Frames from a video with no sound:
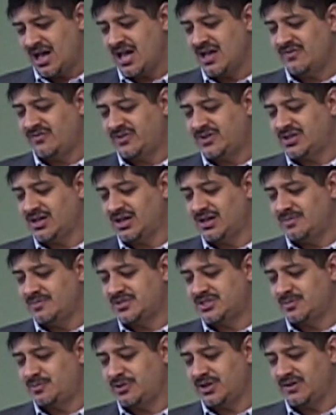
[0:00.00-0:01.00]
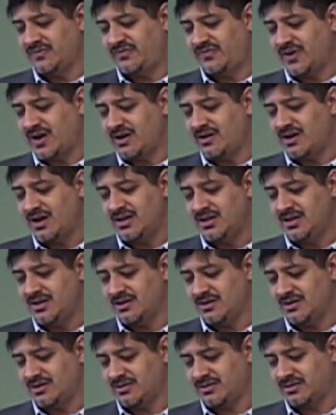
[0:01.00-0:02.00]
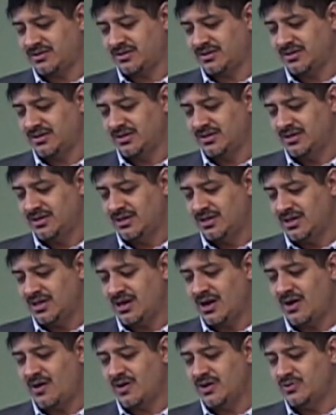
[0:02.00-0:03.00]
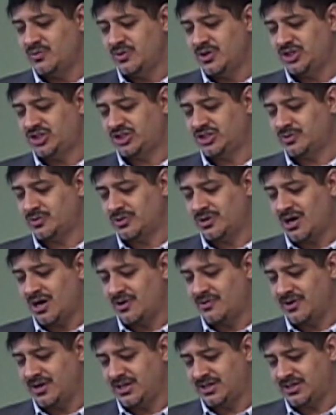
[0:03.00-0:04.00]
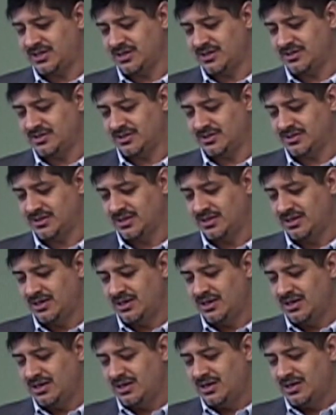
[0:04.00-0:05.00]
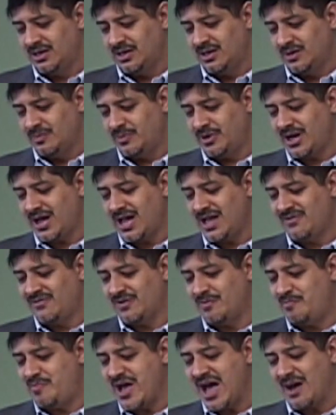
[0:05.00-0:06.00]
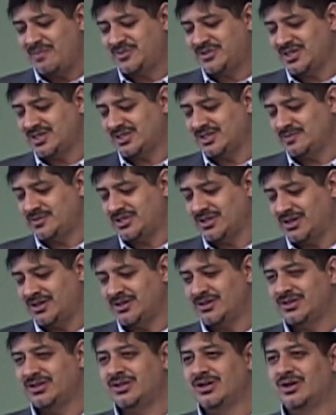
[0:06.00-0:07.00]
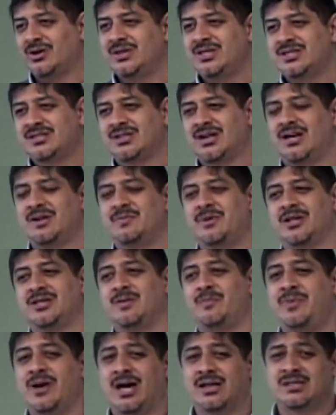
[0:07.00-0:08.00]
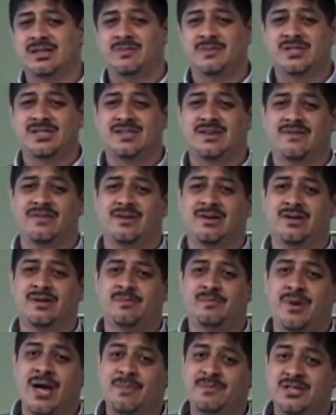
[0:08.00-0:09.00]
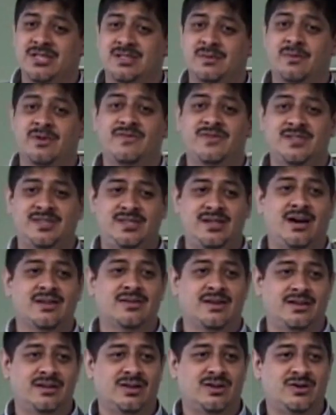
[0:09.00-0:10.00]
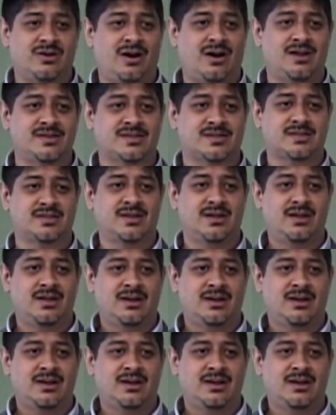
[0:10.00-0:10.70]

I have come to bring fire on the earth, and how I wish it were already kindled. But I have a baptism to undergo. He's talking about the baptism, baptism of his death on the cross.